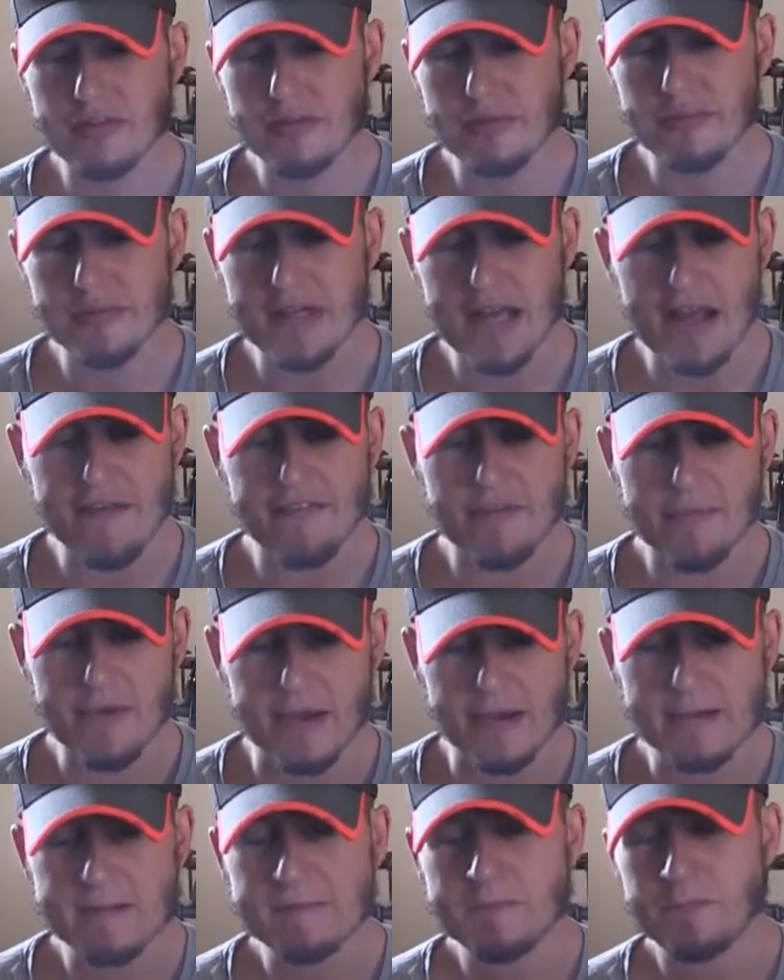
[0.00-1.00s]
normally, I have to
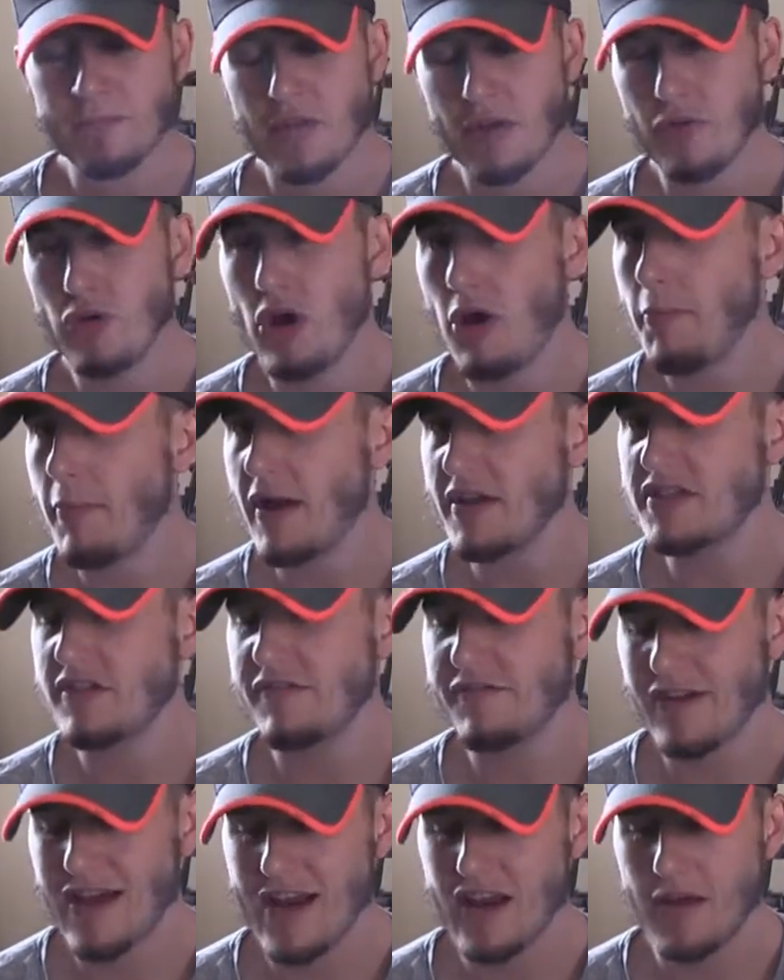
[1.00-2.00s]
admit, not a
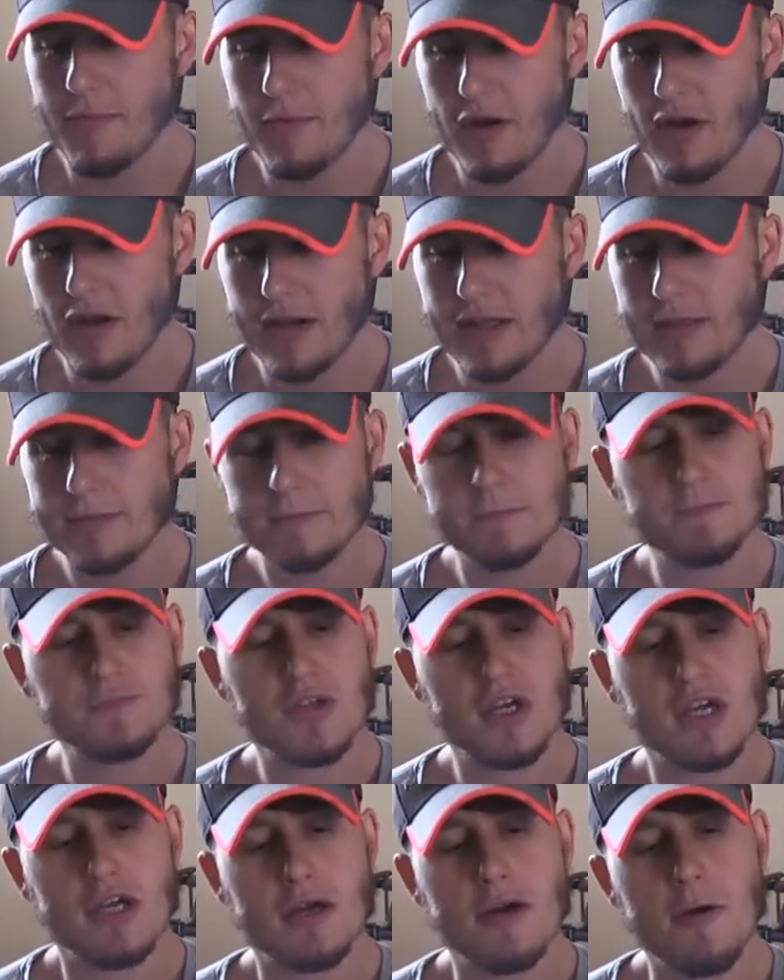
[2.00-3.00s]
massive fan of burley.
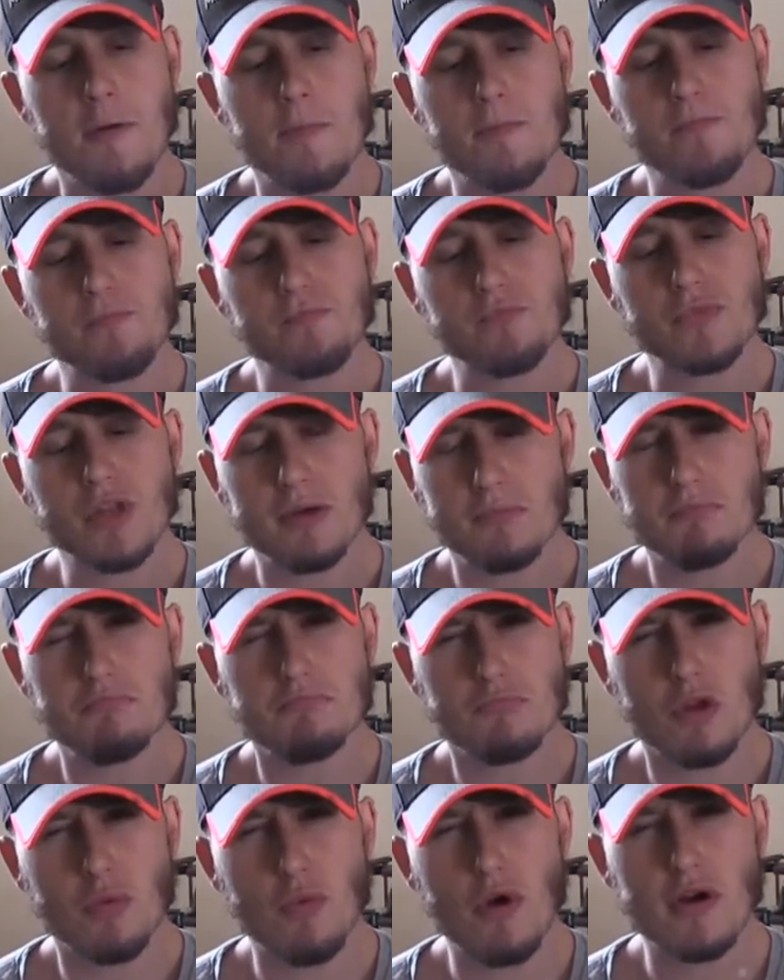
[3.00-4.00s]

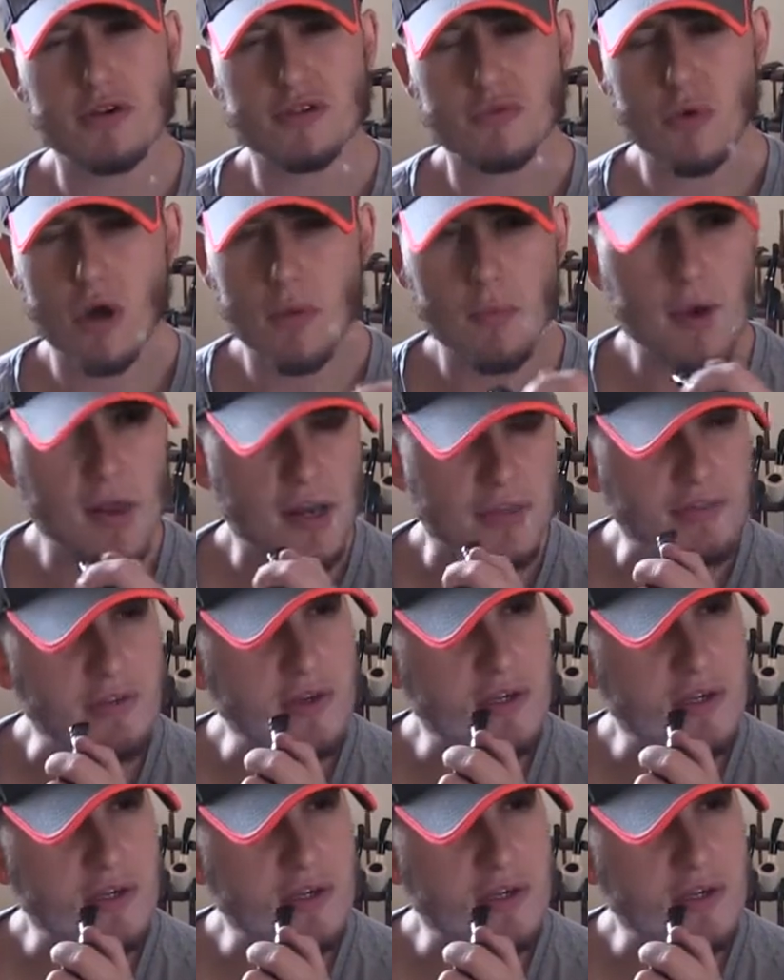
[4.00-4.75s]
It works quite well in